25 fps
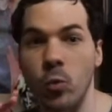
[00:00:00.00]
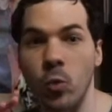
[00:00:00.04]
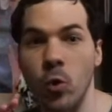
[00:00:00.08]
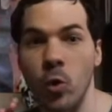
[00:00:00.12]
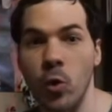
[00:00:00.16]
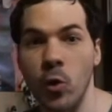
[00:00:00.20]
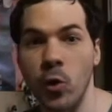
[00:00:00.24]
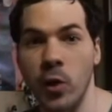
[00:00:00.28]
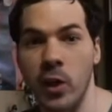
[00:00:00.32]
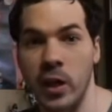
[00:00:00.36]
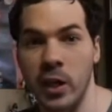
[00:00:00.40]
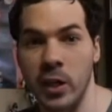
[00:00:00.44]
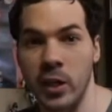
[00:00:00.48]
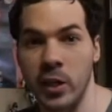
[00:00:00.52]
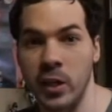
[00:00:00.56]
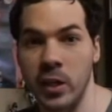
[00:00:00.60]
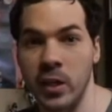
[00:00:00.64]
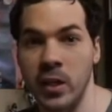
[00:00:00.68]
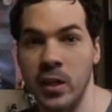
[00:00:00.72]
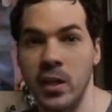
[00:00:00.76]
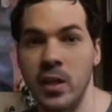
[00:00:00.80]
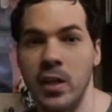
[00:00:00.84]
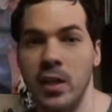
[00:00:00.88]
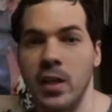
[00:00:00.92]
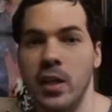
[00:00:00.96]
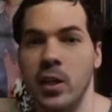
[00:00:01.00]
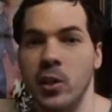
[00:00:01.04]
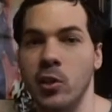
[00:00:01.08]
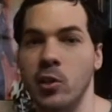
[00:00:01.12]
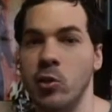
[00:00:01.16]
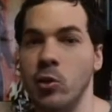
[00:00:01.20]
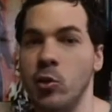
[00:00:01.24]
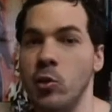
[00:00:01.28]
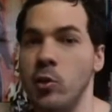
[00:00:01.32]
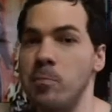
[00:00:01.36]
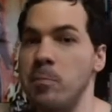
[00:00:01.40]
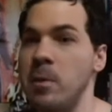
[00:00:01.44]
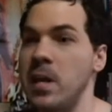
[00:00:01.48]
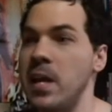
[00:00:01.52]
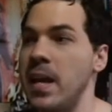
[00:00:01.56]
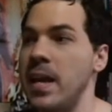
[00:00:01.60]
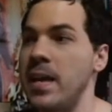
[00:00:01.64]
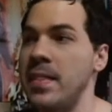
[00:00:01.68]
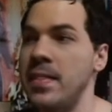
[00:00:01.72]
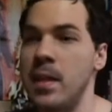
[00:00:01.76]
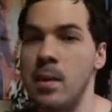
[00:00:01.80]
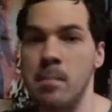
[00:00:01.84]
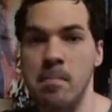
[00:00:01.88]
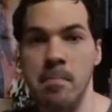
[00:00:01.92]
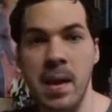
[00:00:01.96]
warrior could be
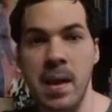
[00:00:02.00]
in the